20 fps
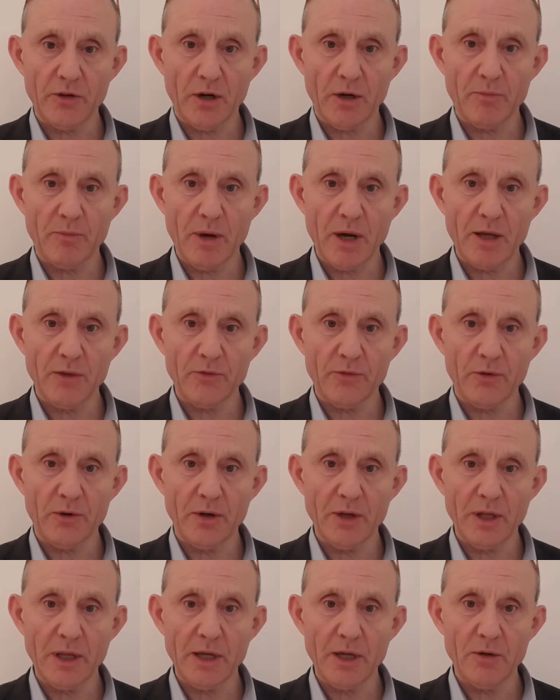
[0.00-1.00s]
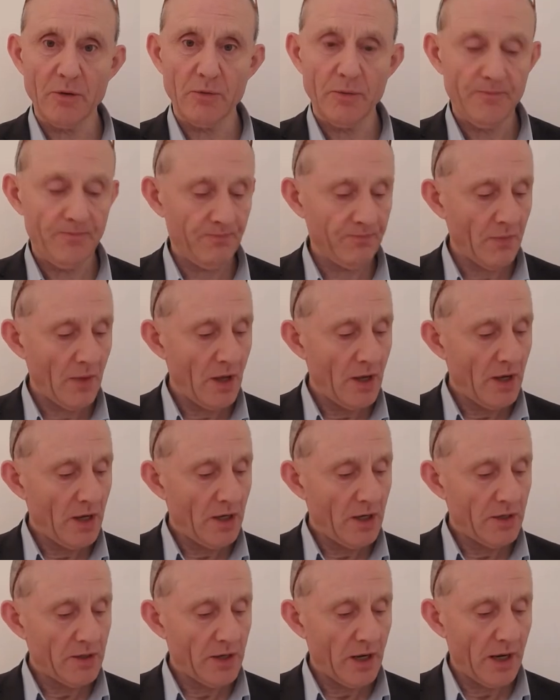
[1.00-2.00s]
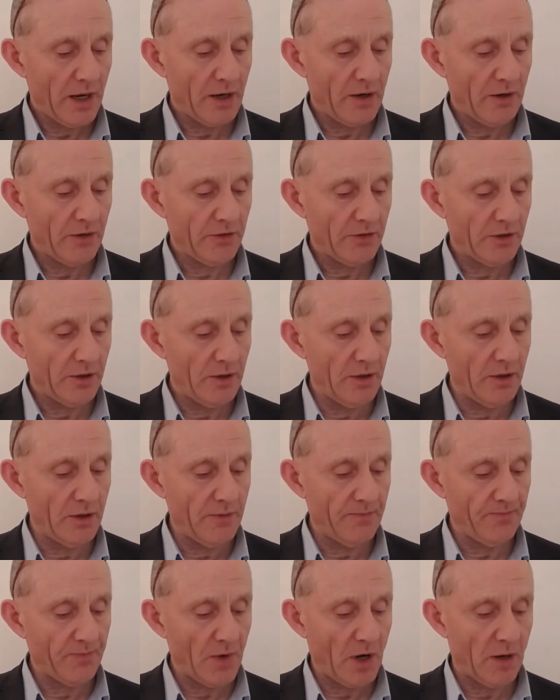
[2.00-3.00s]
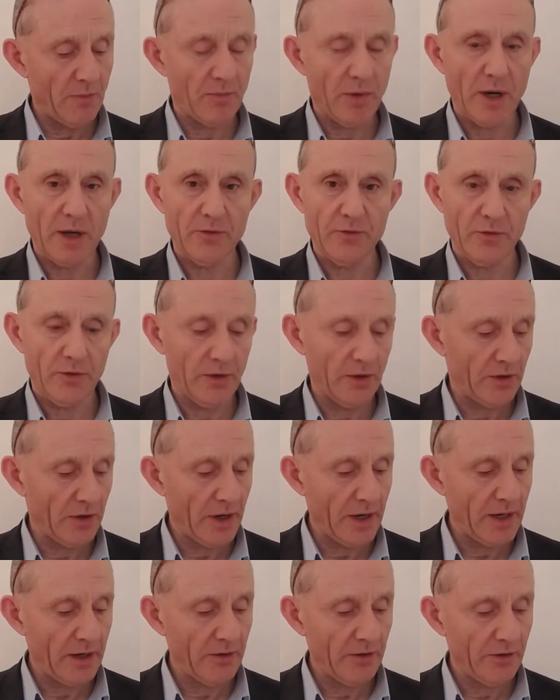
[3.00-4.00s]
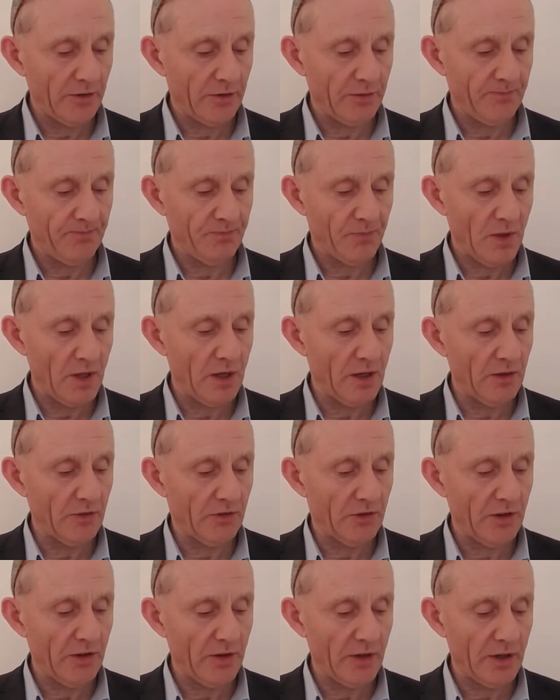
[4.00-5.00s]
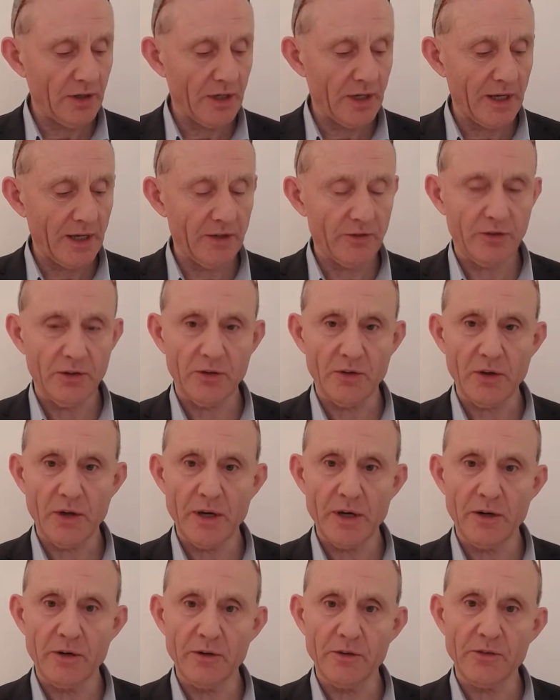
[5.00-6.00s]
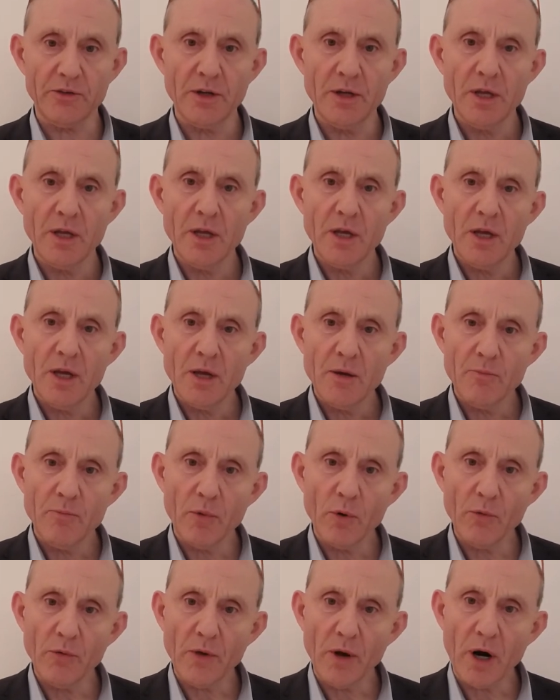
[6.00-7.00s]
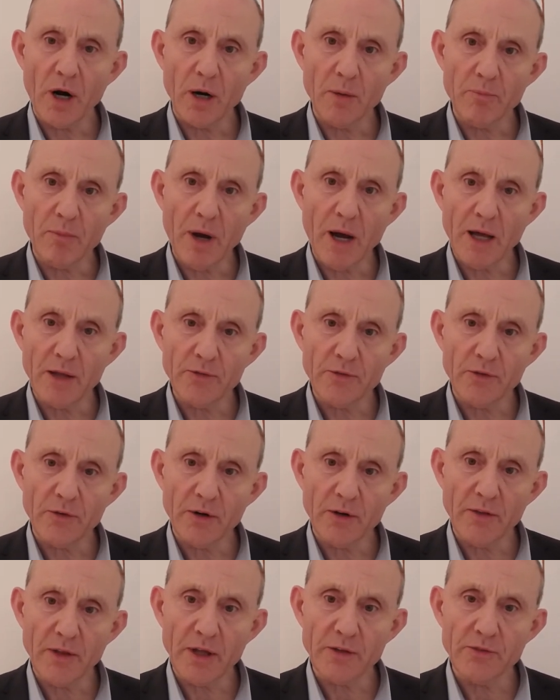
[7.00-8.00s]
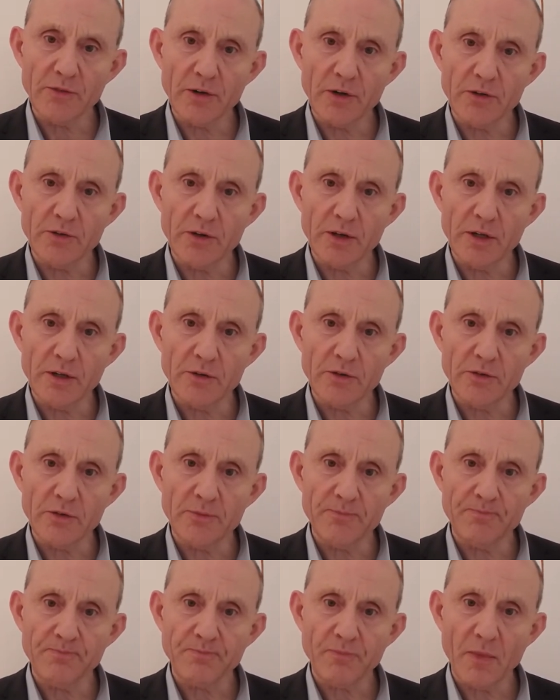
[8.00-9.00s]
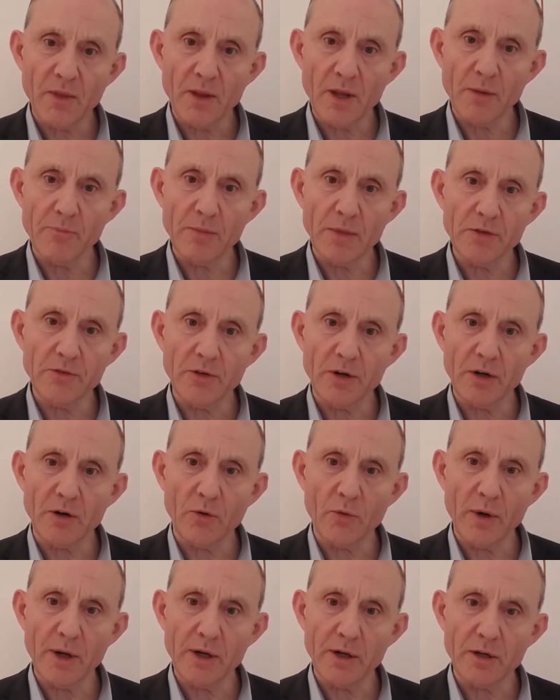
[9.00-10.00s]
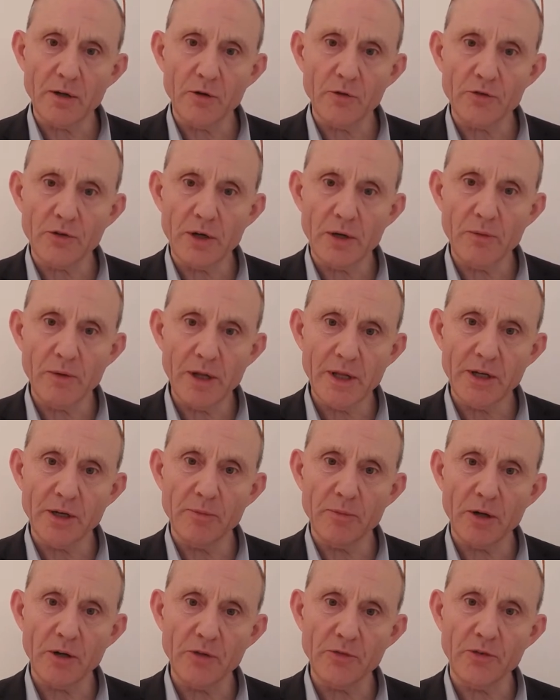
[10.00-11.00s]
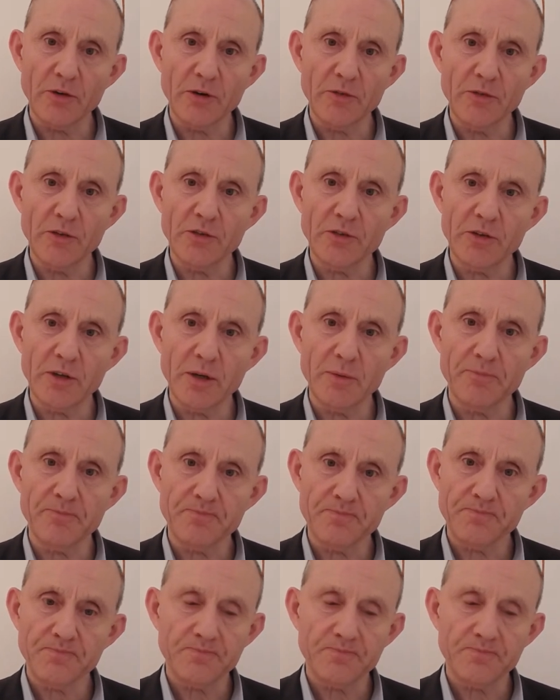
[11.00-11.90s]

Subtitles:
are Panthera leo. Tigers are Panthera tigris. You can see that lions and tigers both are Panthera, that's their genus. That means they're quite closely related because they're in the same